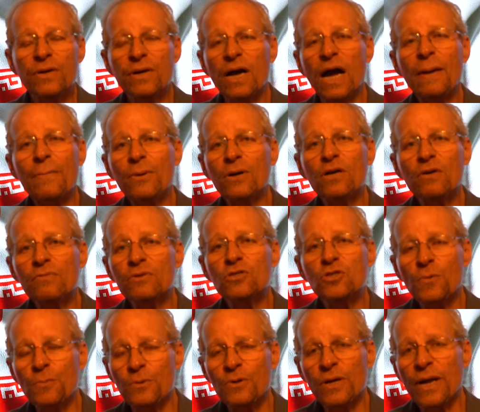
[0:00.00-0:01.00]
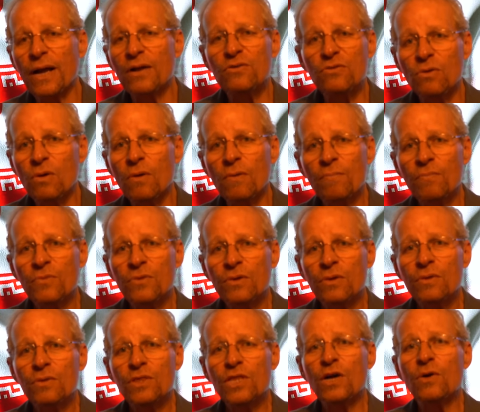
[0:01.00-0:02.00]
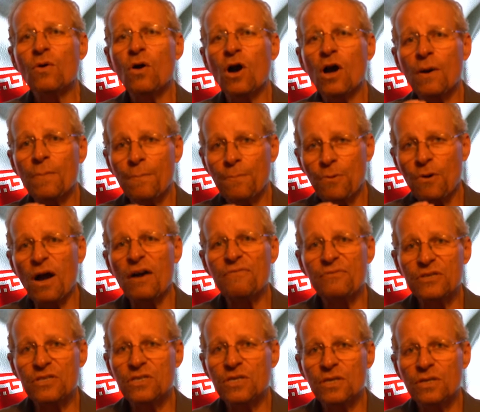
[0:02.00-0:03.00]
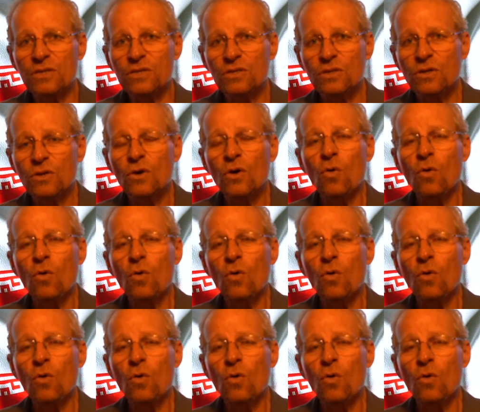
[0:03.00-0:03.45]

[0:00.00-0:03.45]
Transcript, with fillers: guidebook of a supernatural, there are prophecies.